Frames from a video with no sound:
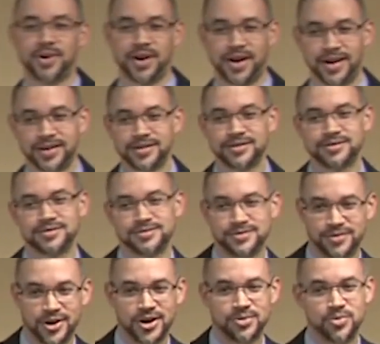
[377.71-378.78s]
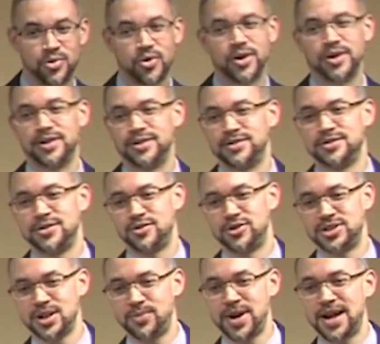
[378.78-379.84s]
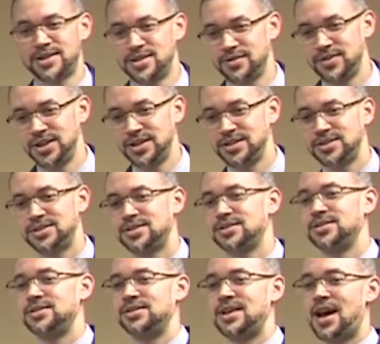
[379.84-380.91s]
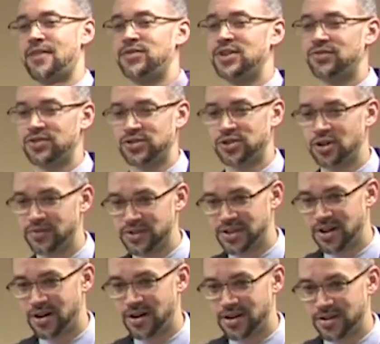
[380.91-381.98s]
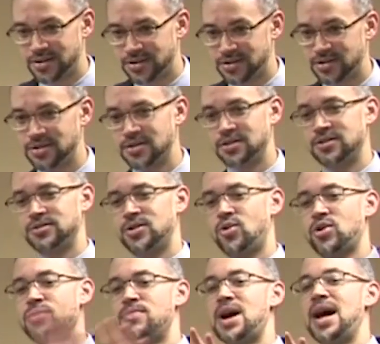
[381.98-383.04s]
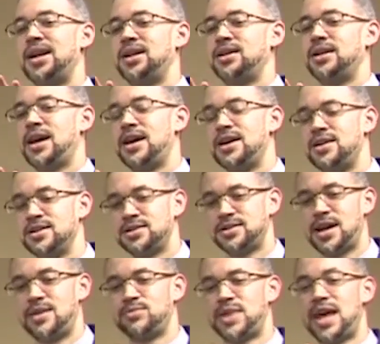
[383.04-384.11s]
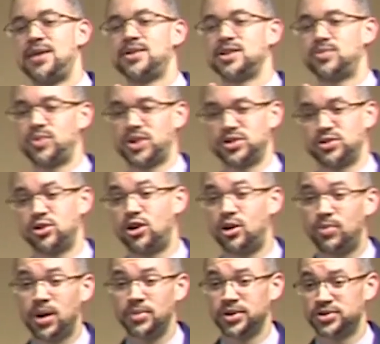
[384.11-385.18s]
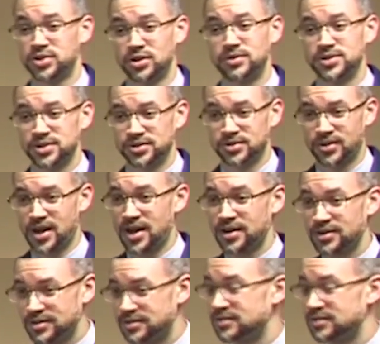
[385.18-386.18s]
Okay, very important. 3 separate activities, have different service areas. Don't combine in the same thing just because they're all public services, okay?